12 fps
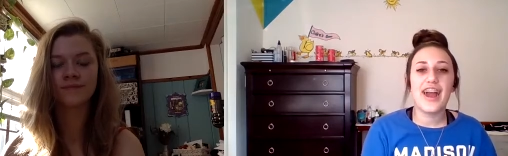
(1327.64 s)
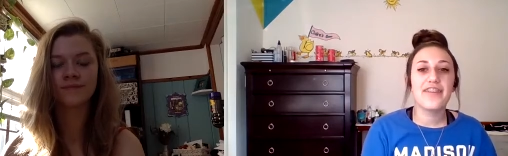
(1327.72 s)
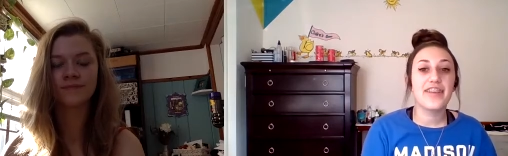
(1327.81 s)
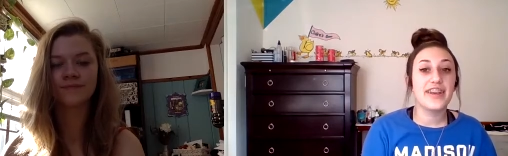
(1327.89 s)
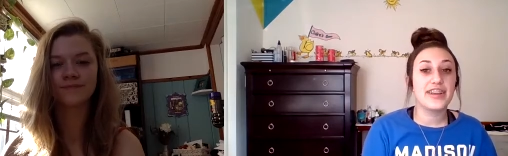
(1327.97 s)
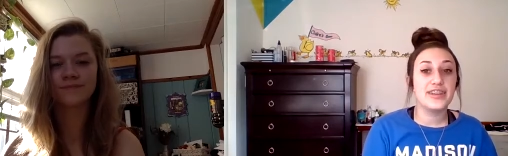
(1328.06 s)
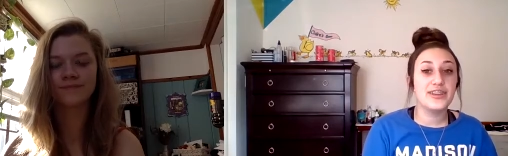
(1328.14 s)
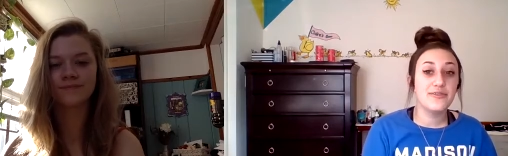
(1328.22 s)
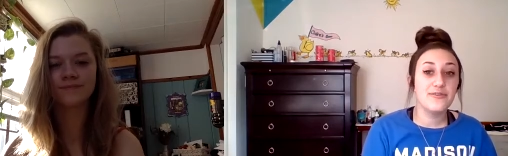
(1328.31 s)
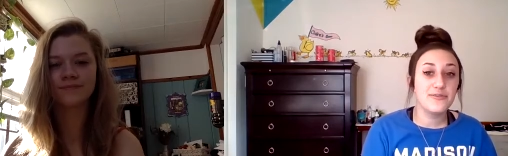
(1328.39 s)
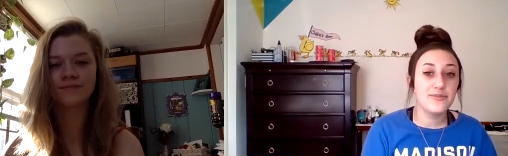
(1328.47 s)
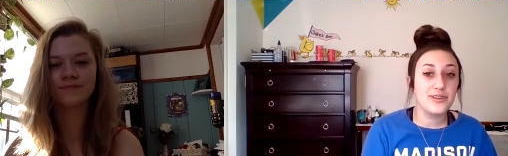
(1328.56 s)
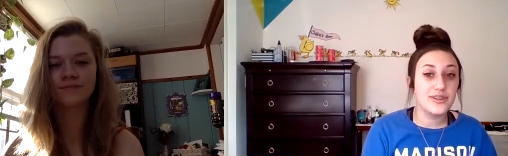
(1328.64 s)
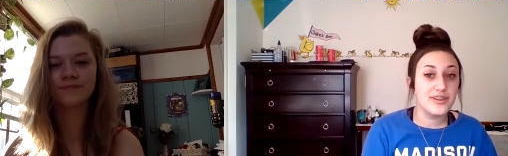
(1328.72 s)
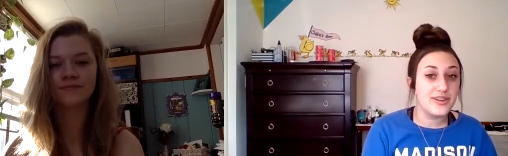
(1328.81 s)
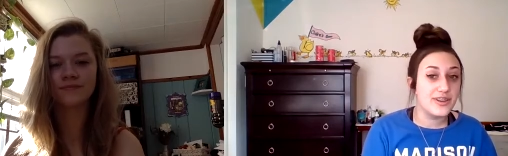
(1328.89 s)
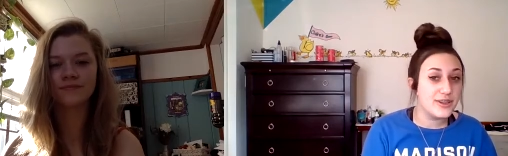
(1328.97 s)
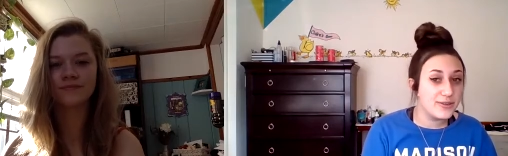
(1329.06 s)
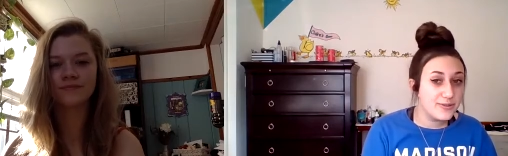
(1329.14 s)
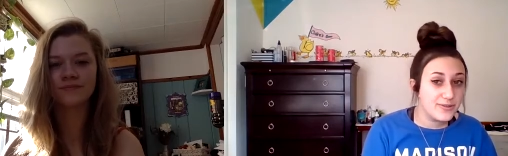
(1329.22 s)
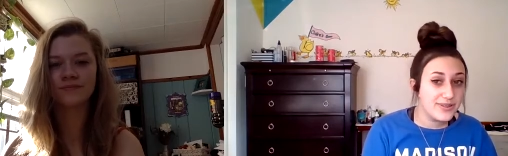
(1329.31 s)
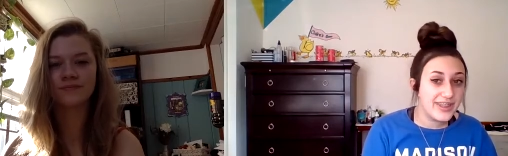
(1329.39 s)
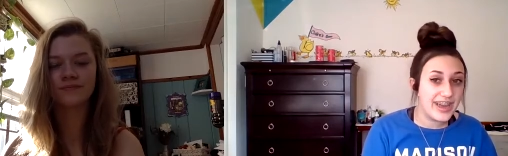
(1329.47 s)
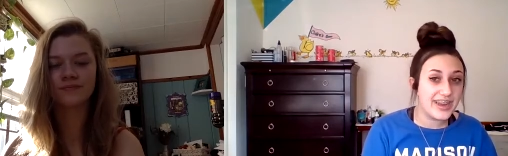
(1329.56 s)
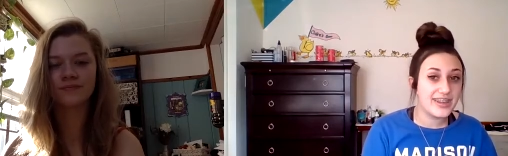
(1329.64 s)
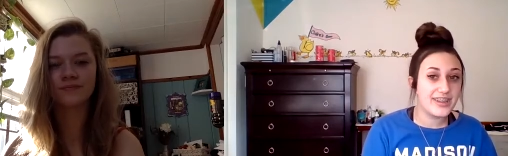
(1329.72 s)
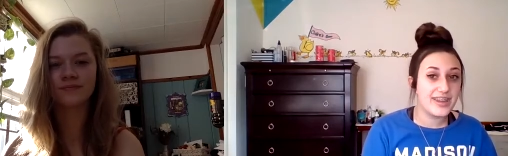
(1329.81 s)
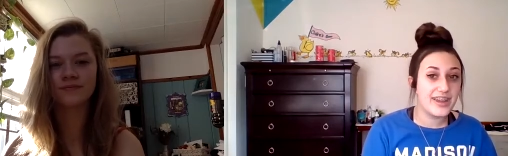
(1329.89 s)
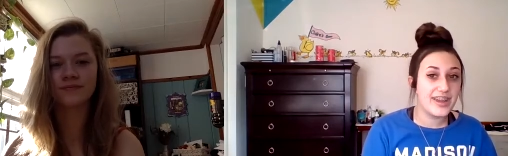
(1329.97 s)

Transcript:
Speaker 1: I was like, "You knew that."